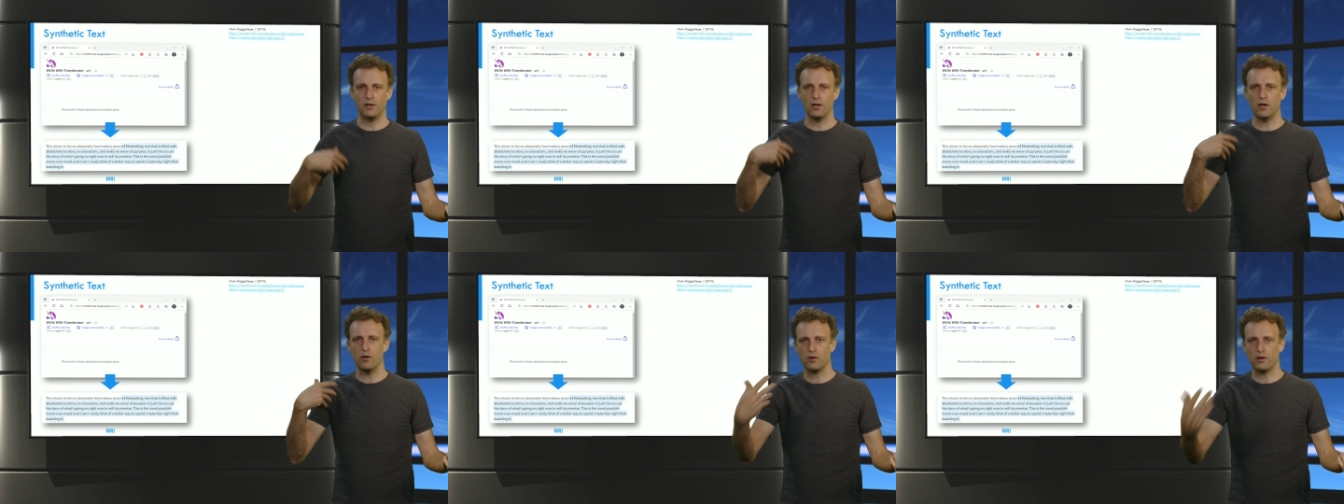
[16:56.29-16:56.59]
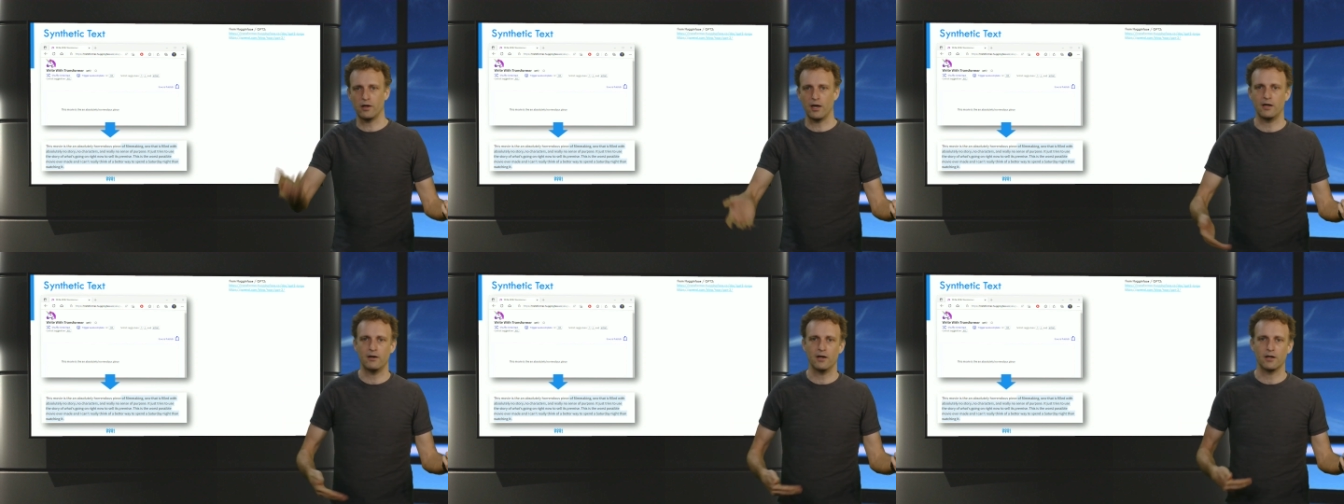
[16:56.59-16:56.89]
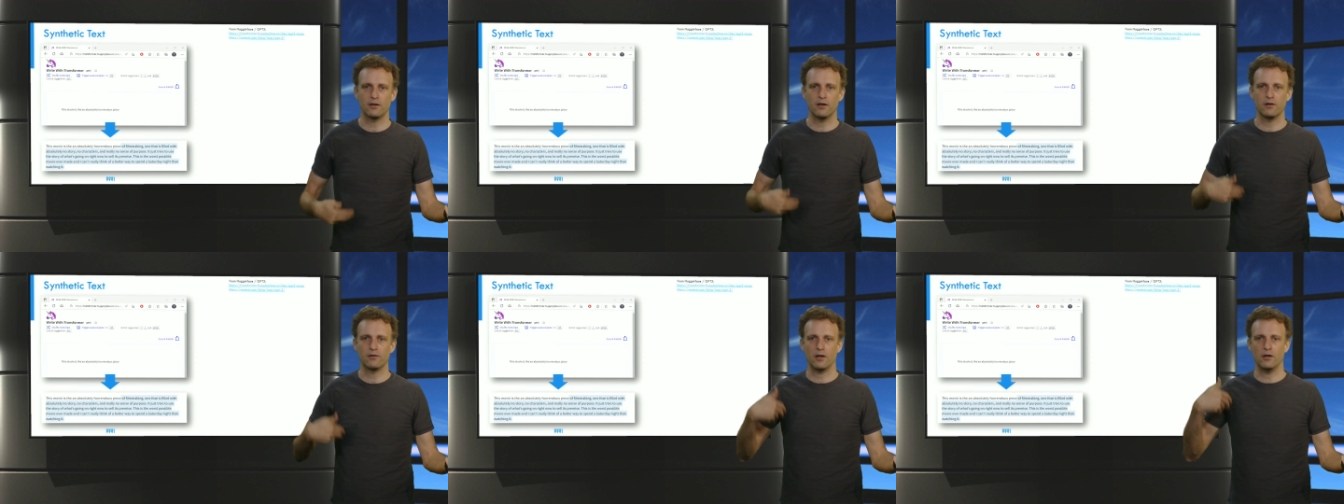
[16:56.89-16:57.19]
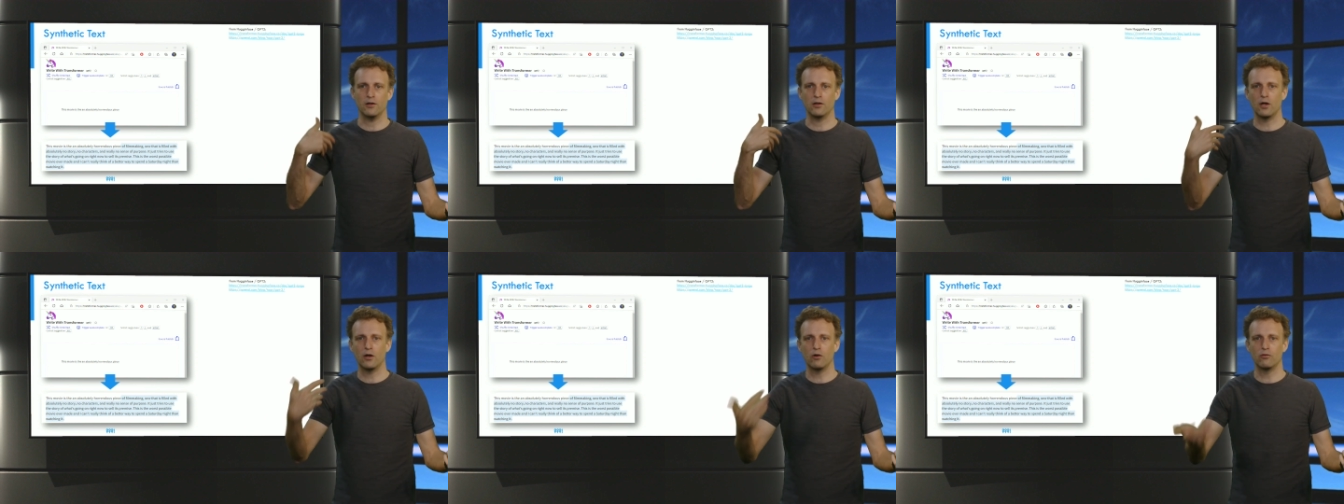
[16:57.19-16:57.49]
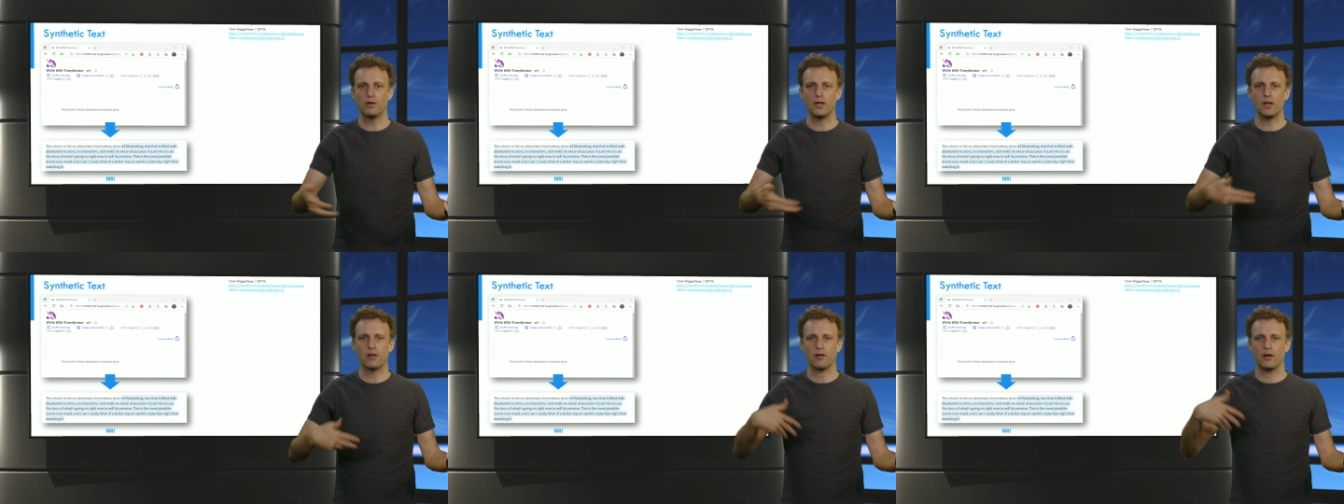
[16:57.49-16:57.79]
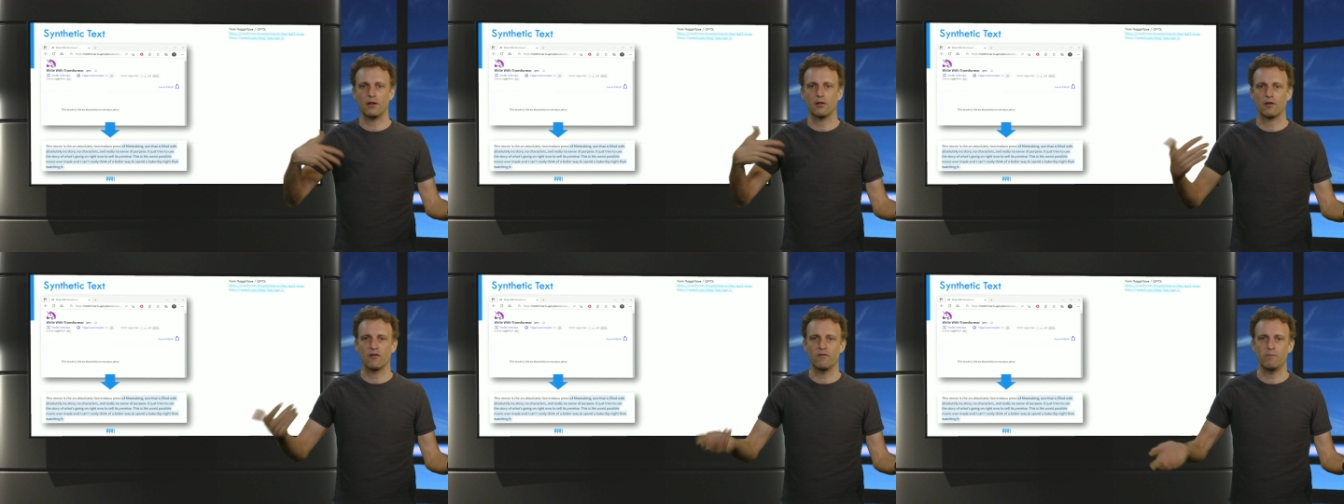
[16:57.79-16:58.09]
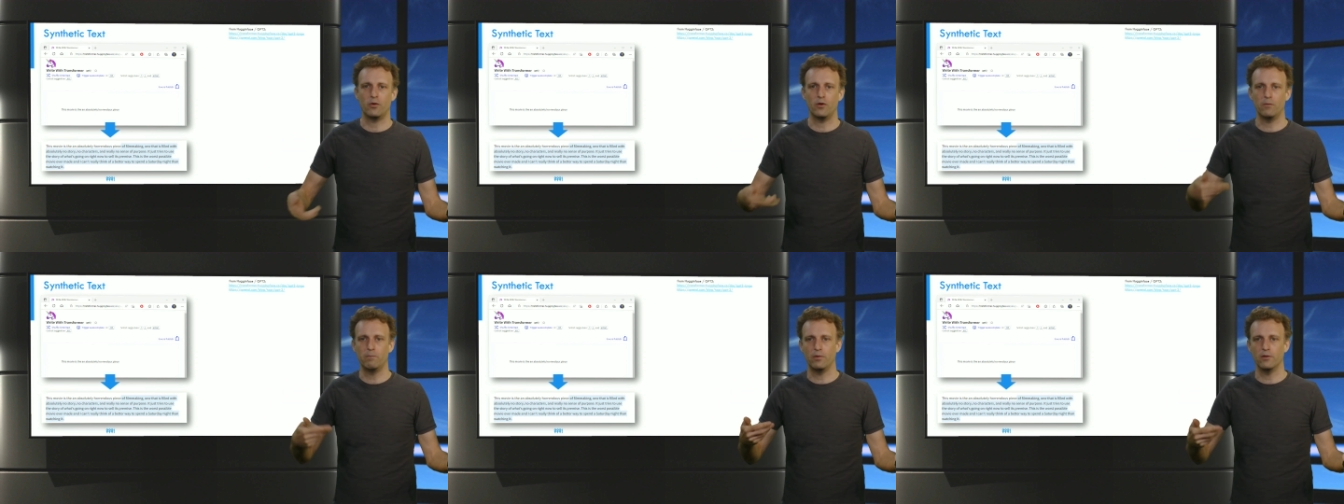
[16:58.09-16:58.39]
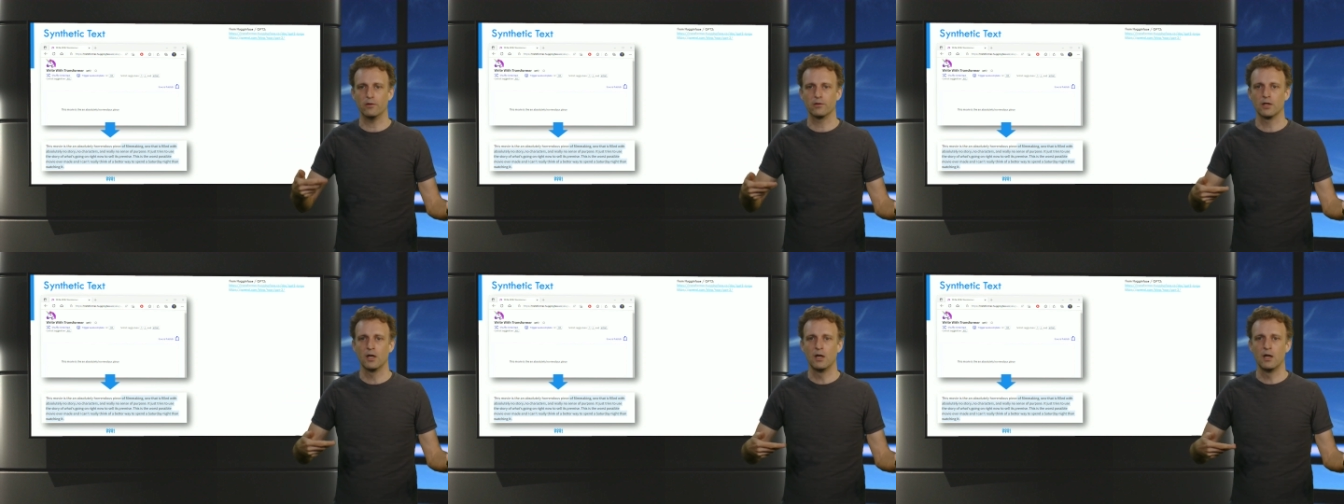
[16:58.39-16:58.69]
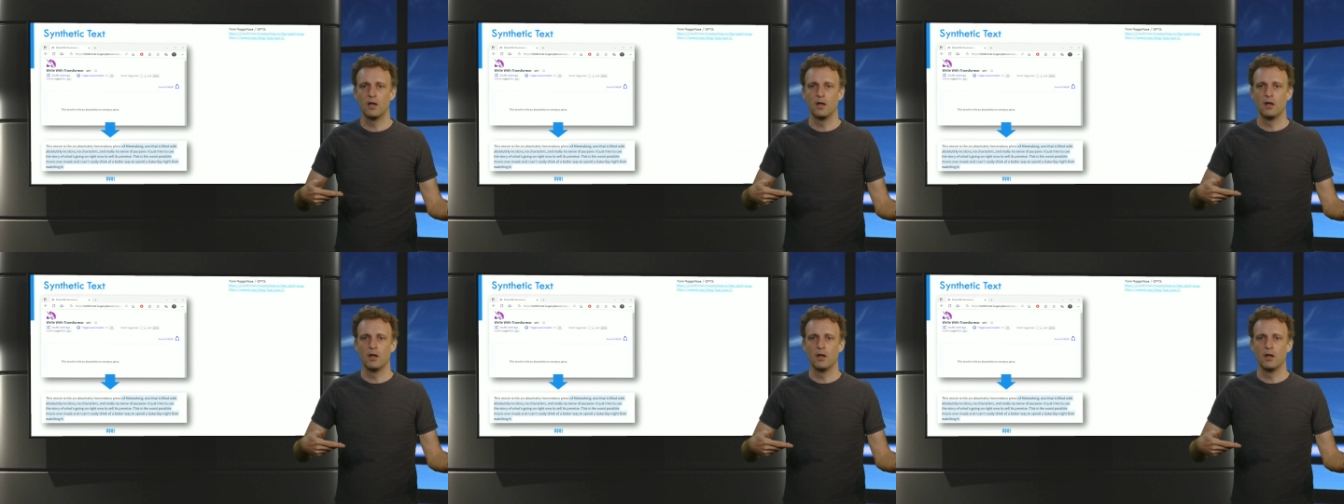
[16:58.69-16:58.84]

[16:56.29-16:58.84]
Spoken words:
no characters, and no real sense of purpose."